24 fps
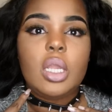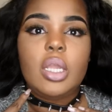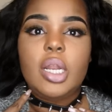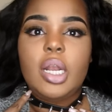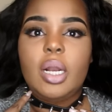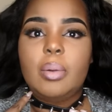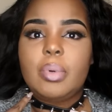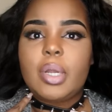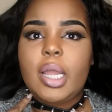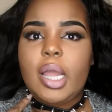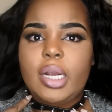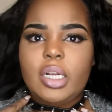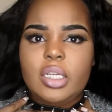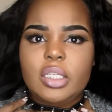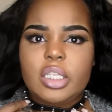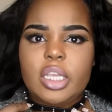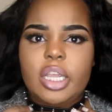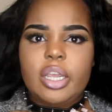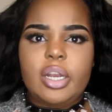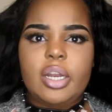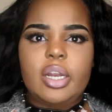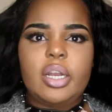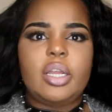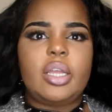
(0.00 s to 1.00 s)
And I'm kind of
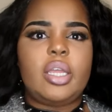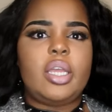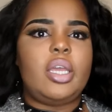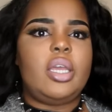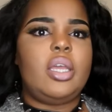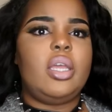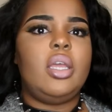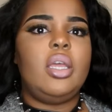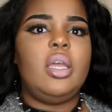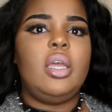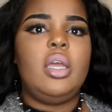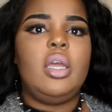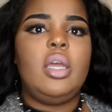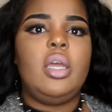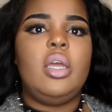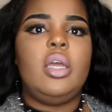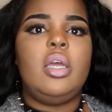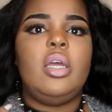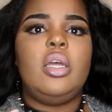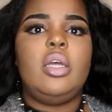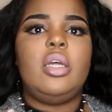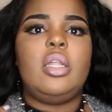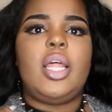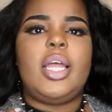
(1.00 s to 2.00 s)
scared it'll get,
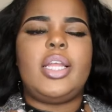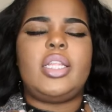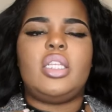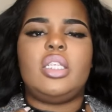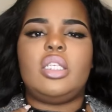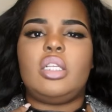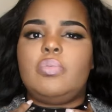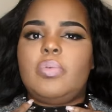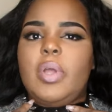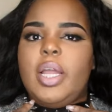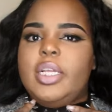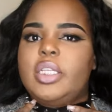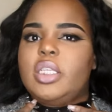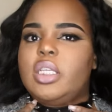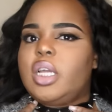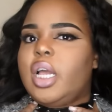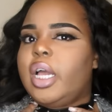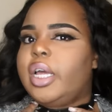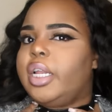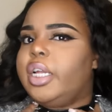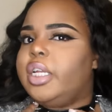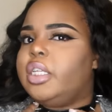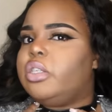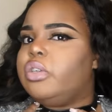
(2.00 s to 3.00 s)
like, the spikes will
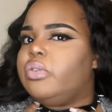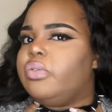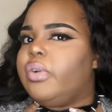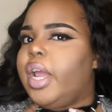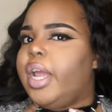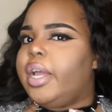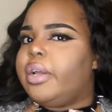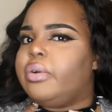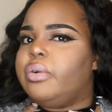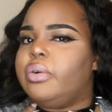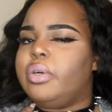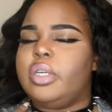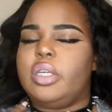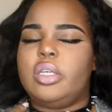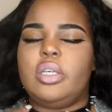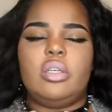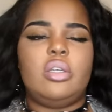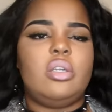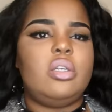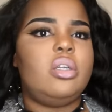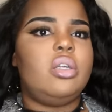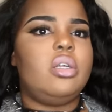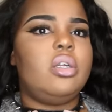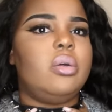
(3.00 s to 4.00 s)
kind of interact, or the
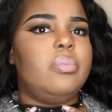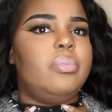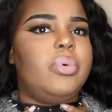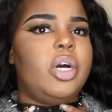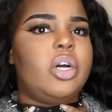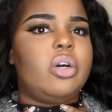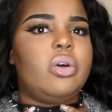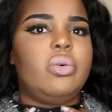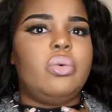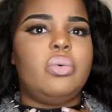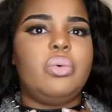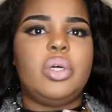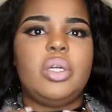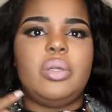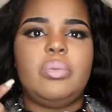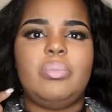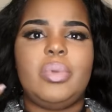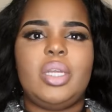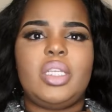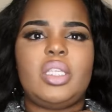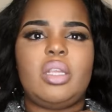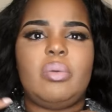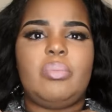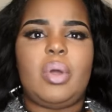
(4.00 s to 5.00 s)
buckle would
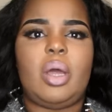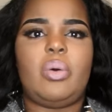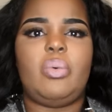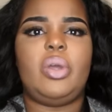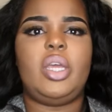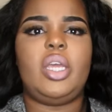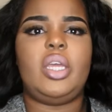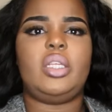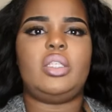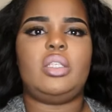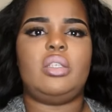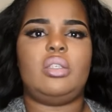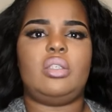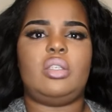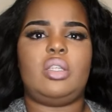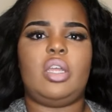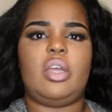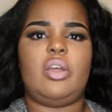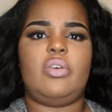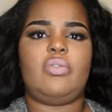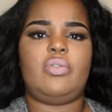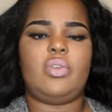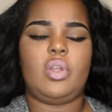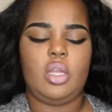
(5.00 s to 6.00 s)
mess up my wigs and
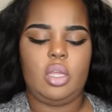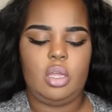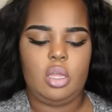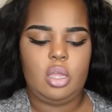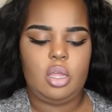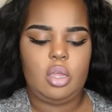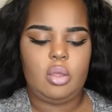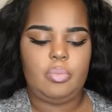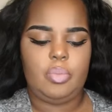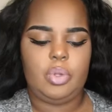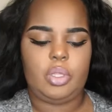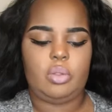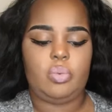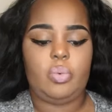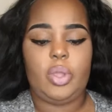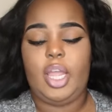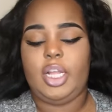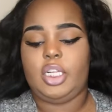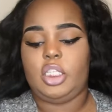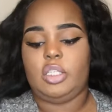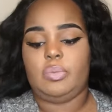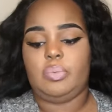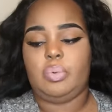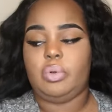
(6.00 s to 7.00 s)
stuff. But the way
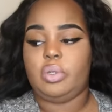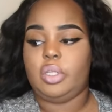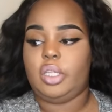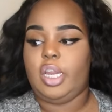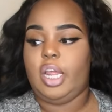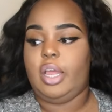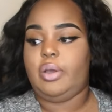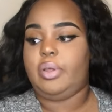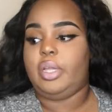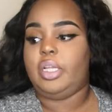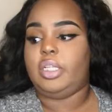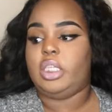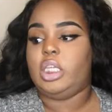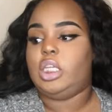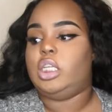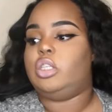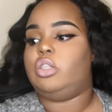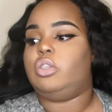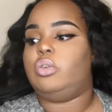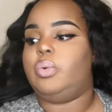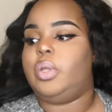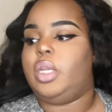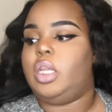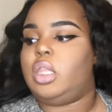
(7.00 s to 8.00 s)
I just pulled it out, it didn't
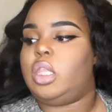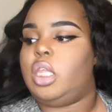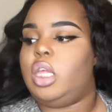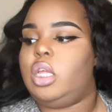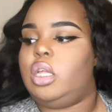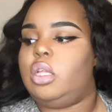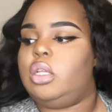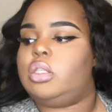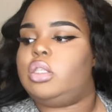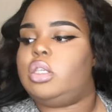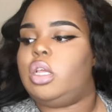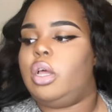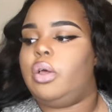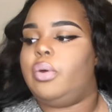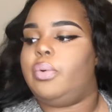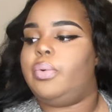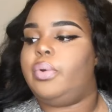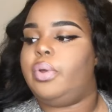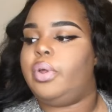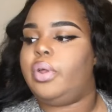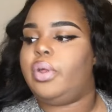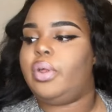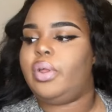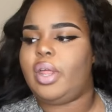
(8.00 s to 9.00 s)
do anything. So
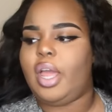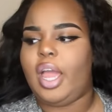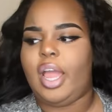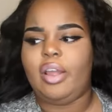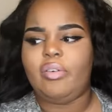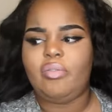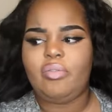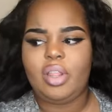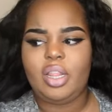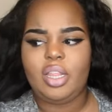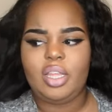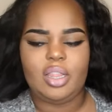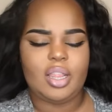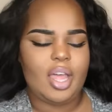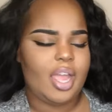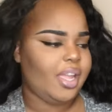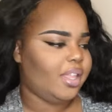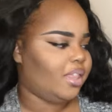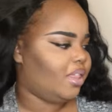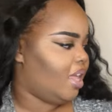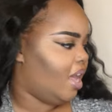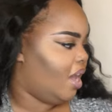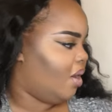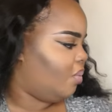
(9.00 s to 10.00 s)
I really
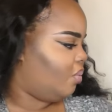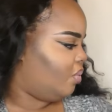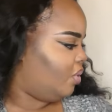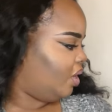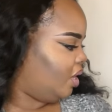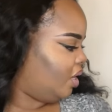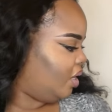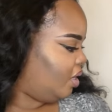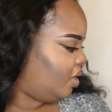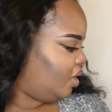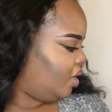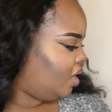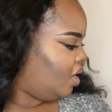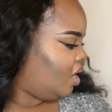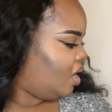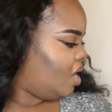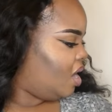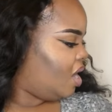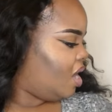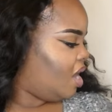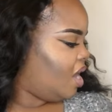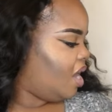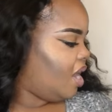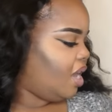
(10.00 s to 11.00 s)
like that one.
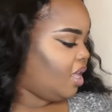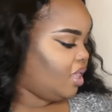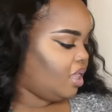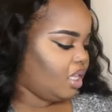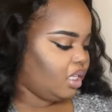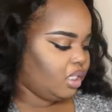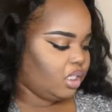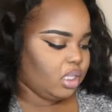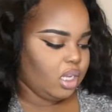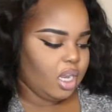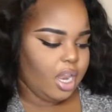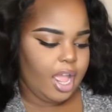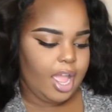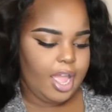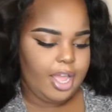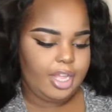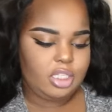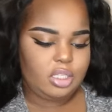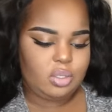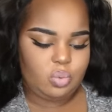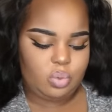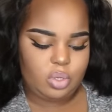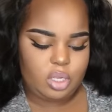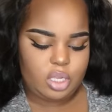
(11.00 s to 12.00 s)
And this
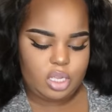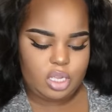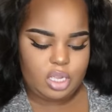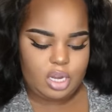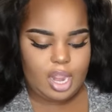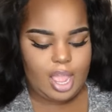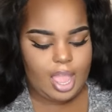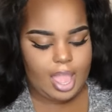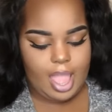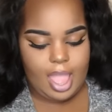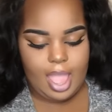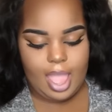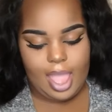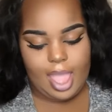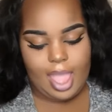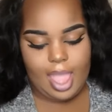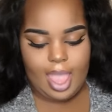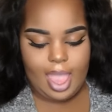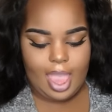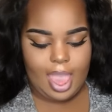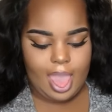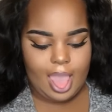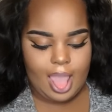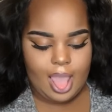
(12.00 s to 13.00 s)
last one,
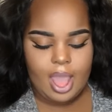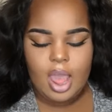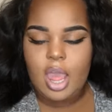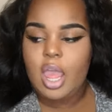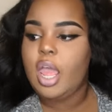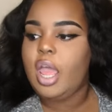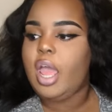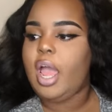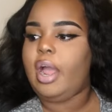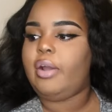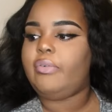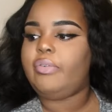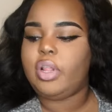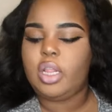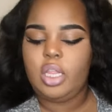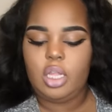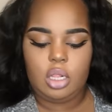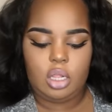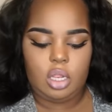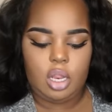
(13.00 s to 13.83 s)
I really